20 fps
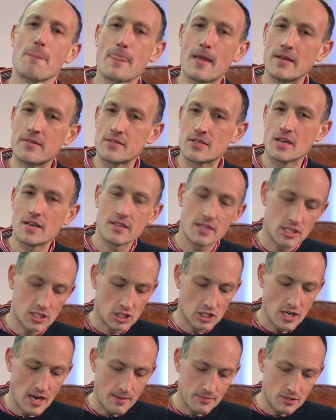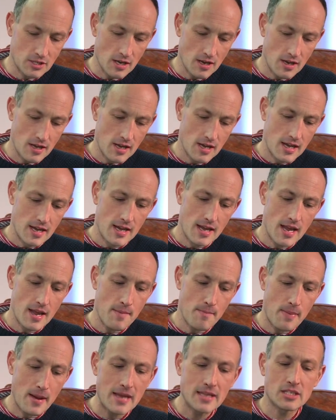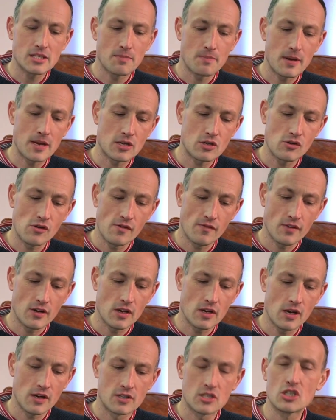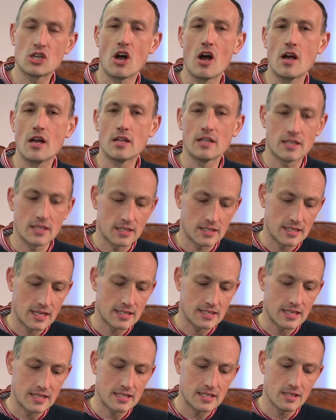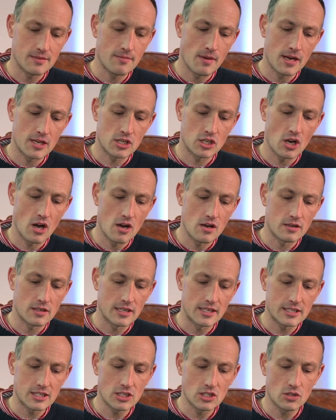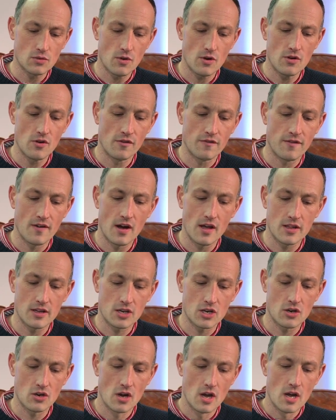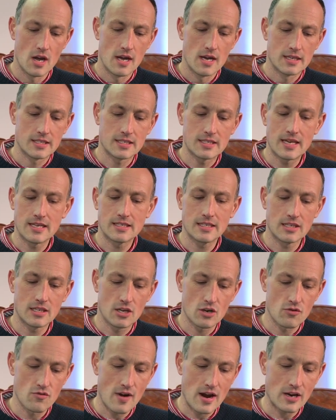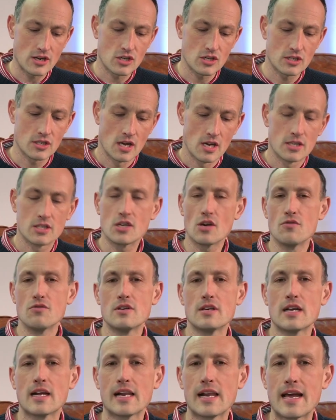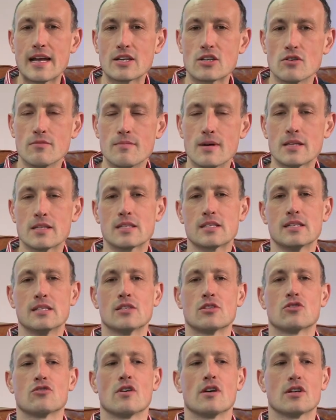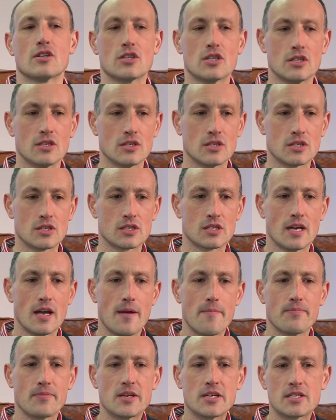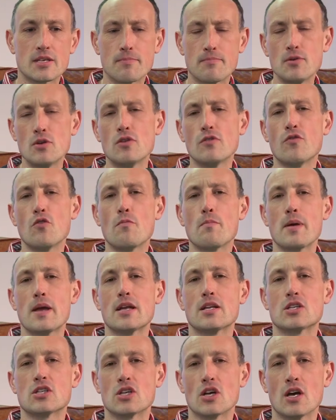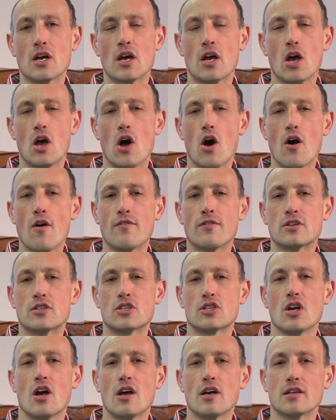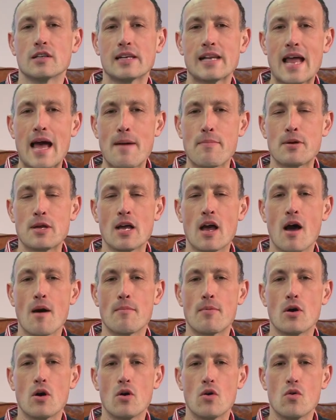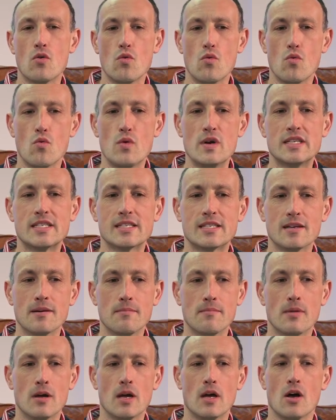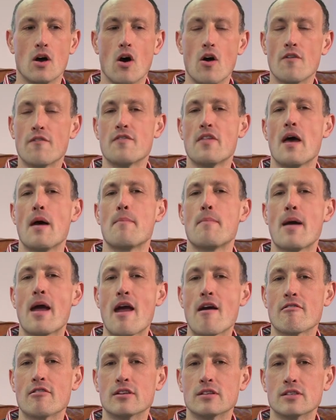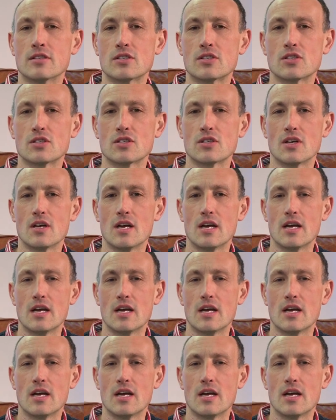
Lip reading: And this chapter, it paints a picture of a child. It says, listen, my child, listen to what your father says in correction. Don't neglect your mother's instructions. It's a beautiful picture of a child lapping up wisdom of their parents.